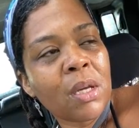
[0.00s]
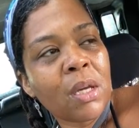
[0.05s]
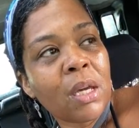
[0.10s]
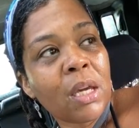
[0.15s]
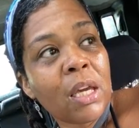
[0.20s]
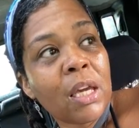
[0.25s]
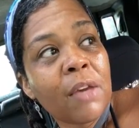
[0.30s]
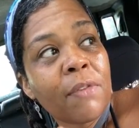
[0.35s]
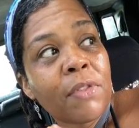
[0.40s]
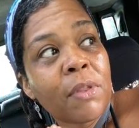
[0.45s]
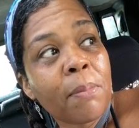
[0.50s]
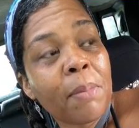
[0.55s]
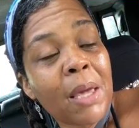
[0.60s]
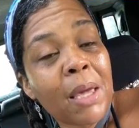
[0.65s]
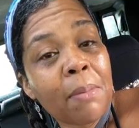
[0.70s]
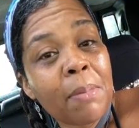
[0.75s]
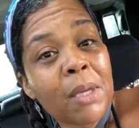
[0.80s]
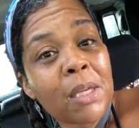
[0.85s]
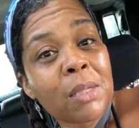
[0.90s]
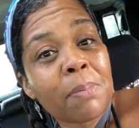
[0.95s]
If the
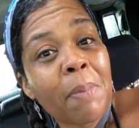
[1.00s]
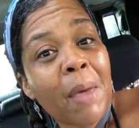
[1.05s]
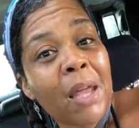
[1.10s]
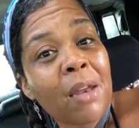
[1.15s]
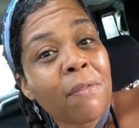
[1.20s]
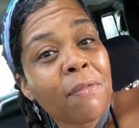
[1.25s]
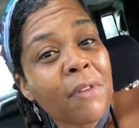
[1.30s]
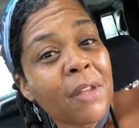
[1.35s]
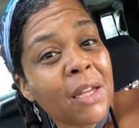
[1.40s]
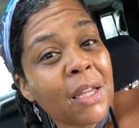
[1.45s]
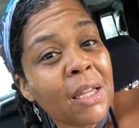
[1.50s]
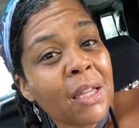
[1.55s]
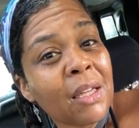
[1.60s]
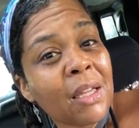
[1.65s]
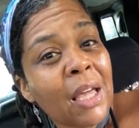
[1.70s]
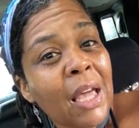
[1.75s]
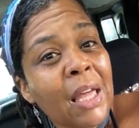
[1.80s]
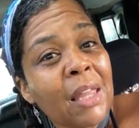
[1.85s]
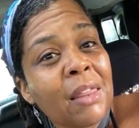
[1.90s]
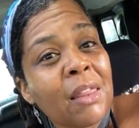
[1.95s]
baby is
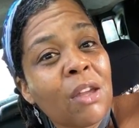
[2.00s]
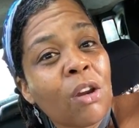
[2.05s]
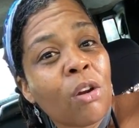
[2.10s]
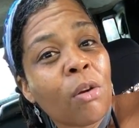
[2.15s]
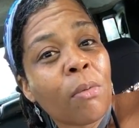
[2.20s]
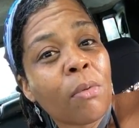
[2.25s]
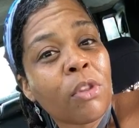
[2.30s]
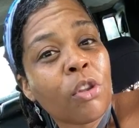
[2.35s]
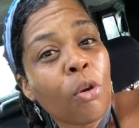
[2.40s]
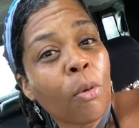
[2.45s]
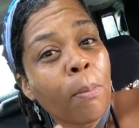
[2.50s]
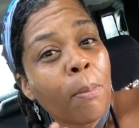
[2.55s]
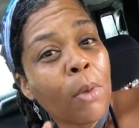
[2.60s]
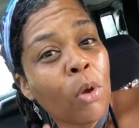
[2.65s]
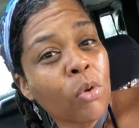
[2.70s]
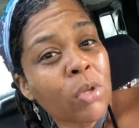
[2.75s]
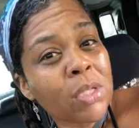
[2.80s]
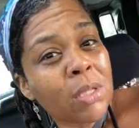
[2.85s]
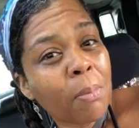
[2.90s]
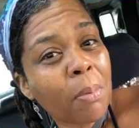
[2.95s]
benefiting and your
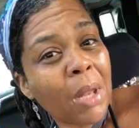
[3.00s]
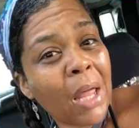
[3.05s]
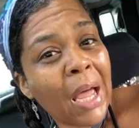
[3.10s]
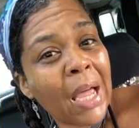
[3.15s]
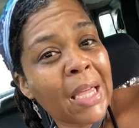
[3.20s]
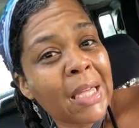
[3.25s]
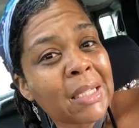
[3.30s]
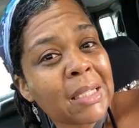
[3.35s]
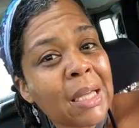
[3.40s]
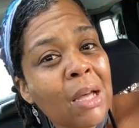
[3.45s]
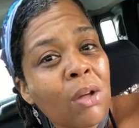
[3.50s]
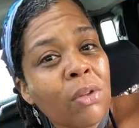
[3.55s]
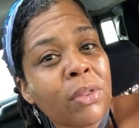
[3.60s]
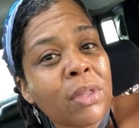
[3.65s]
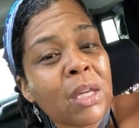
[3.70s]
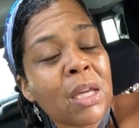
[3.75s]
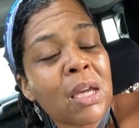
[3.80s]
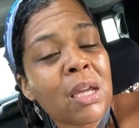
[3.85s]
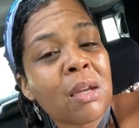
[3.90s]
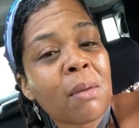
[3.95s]
milk supply is
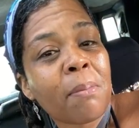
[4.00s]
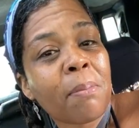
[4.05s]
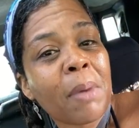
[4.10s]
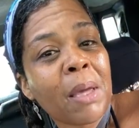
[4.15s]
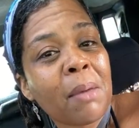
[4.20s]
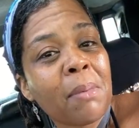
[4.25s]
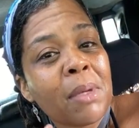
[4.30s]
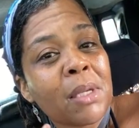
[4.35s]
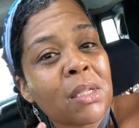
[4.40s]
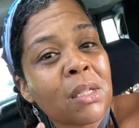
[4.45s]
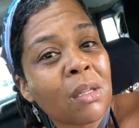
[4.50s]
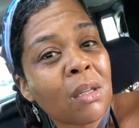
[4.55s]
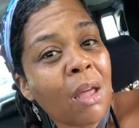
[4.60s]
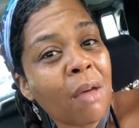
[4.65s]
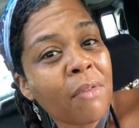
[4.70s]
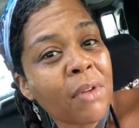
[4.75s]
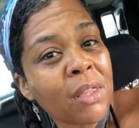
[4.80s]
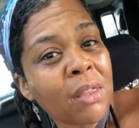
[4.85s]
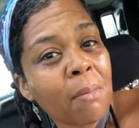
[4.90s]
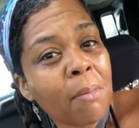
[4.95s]
healthy and the baby's
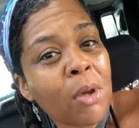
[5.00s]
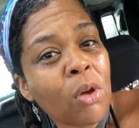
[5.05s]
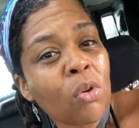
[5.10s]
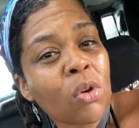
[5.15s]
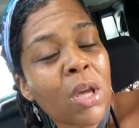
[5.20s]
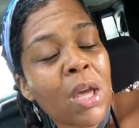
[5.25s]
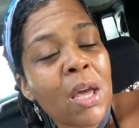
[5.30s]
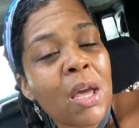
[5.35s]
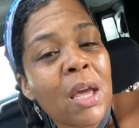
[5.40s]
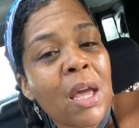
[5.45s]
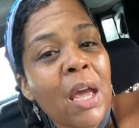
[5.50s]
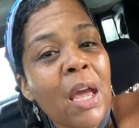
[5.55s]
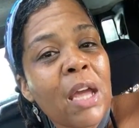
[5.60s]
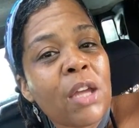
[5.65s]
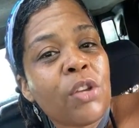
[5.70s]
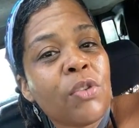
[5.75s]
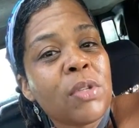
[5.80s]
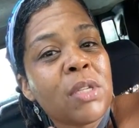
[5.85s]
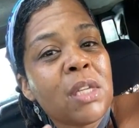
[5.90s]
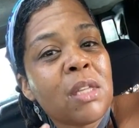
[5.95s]
loving the milk
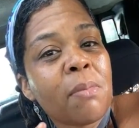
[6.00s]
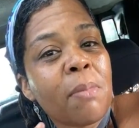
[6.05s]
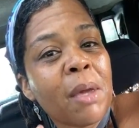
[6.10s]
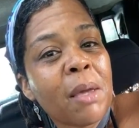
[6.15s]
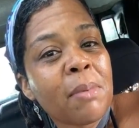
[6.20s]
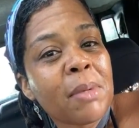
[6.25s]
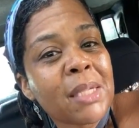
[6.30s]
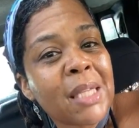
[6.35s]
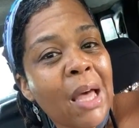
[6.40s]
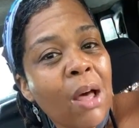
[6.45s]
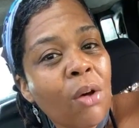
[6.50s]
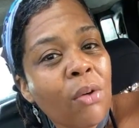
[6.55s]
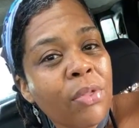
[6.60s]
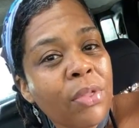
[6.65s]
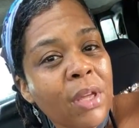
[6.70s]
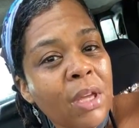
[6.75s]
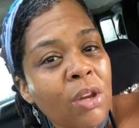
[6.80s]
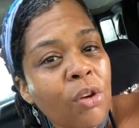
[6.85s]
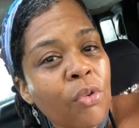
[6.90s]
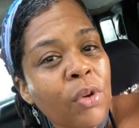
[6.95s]
and you see the baby's health
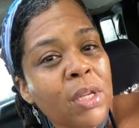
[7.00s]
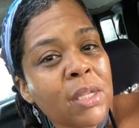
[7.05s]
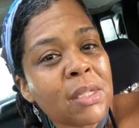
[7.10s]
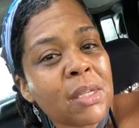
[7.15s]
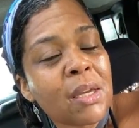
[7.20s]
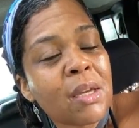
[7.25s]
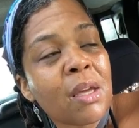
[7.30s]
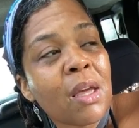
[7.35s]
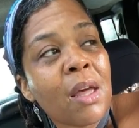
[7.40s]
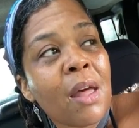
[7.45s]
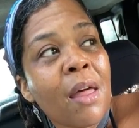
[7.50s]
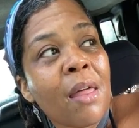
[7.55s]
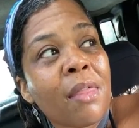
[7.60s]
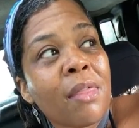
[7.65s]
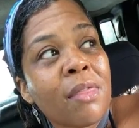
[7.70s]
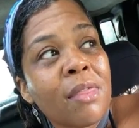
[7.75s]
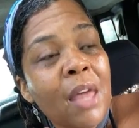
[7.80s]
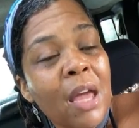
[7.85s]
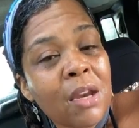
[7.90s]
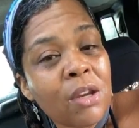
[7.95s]
increasing,
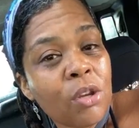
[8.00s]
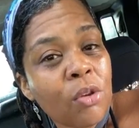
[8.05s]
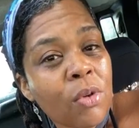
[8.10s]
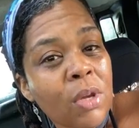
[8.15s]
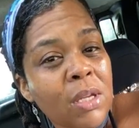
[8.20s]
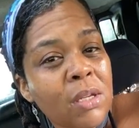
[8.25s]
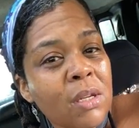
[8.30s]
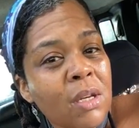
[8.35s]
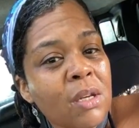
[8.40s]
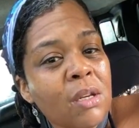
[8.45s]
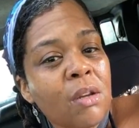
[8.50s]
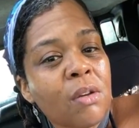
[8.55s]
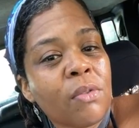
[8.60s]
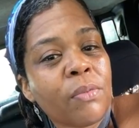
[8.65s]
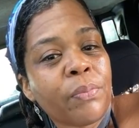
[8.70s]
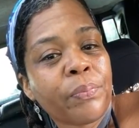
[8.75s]
then you continue.